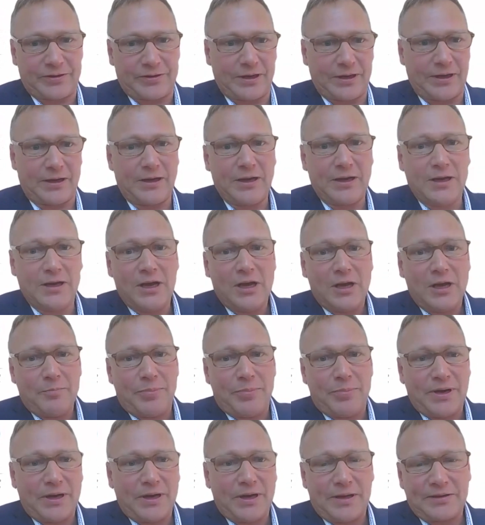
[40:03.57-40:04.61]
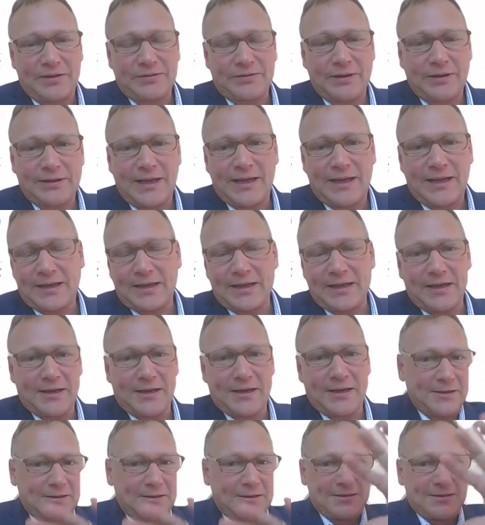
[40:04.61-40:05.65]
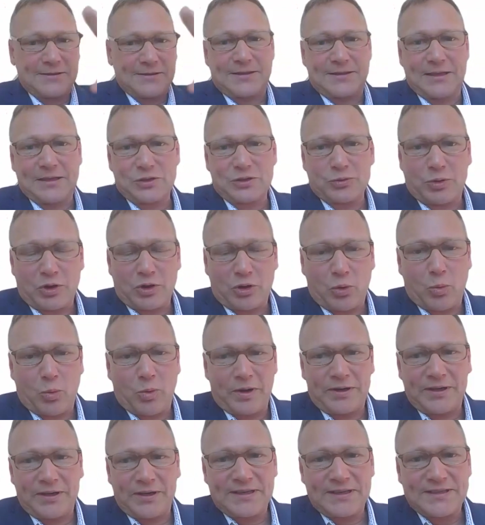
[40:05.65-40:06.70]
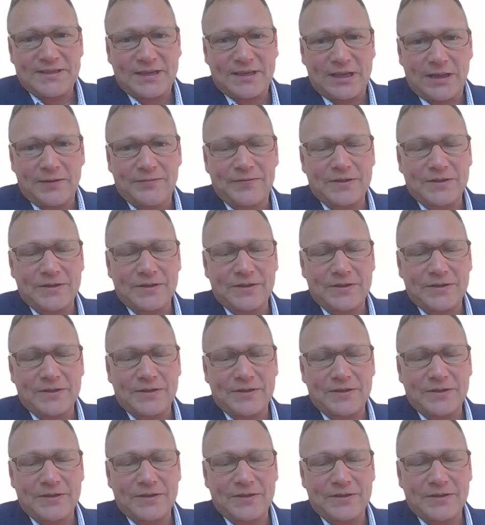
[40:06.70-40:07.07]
Yeah, but it's not like a sales 101 in itself.